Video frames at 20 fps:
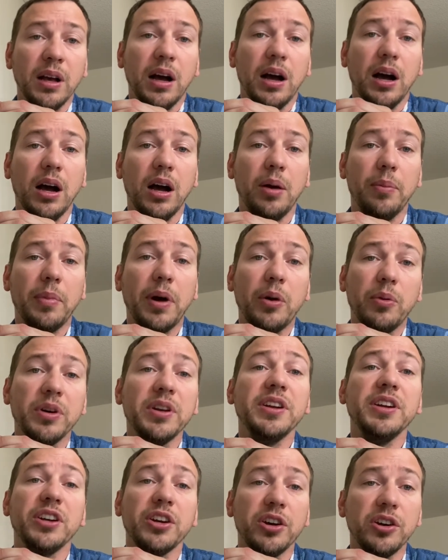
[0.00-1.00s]
I want
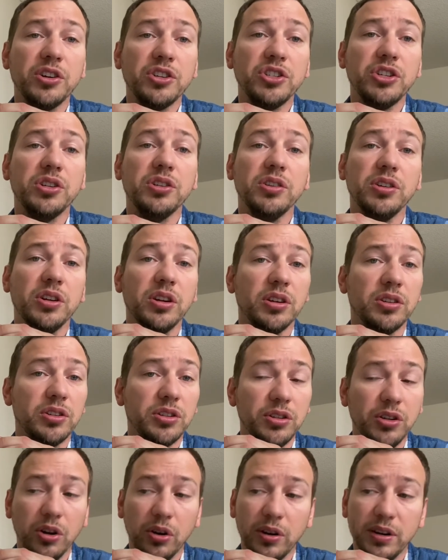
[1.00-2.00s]
to encourage you to
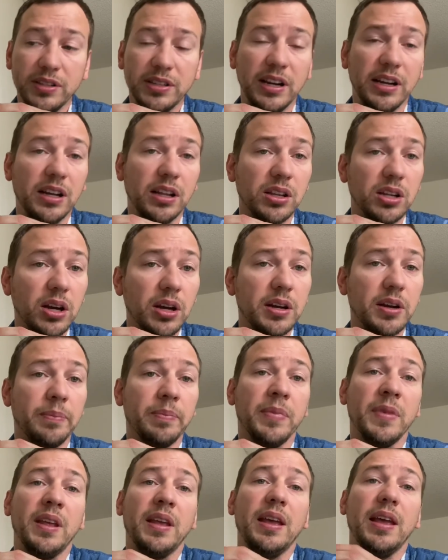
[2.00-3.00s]
go and take a look,
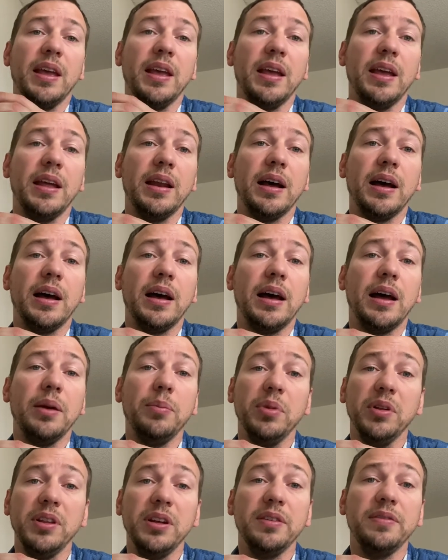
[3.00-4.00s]
and I
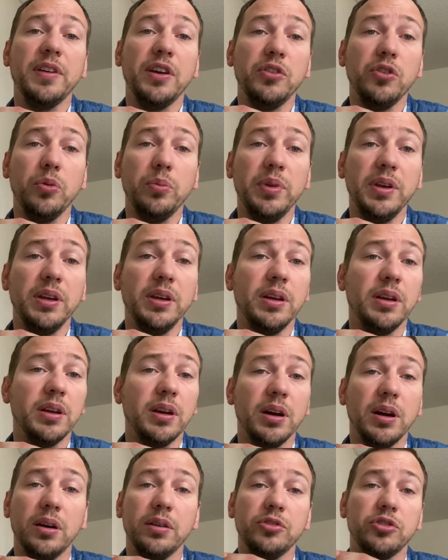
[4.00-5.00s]
believe that you'll be
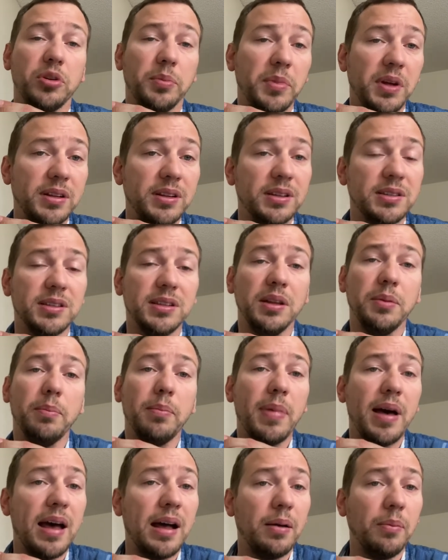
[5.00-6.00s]
tremendously
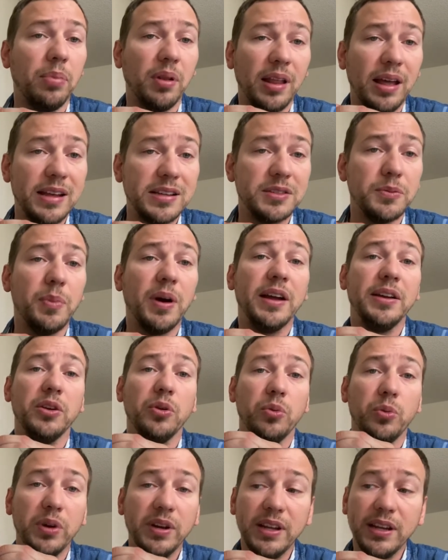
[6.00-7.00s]
blessed by the
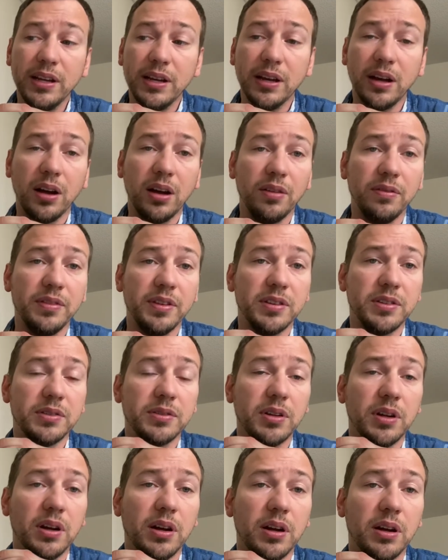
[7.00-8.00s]
reading of this
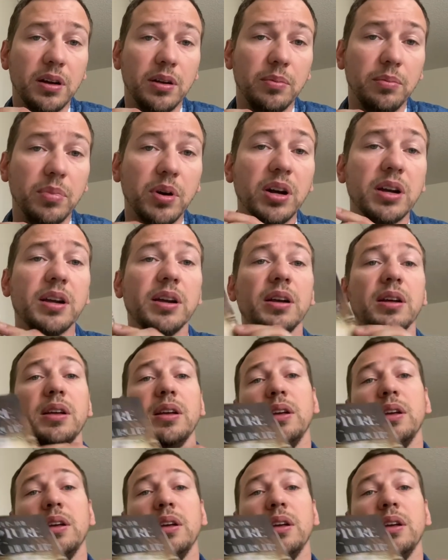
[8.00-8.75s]
book,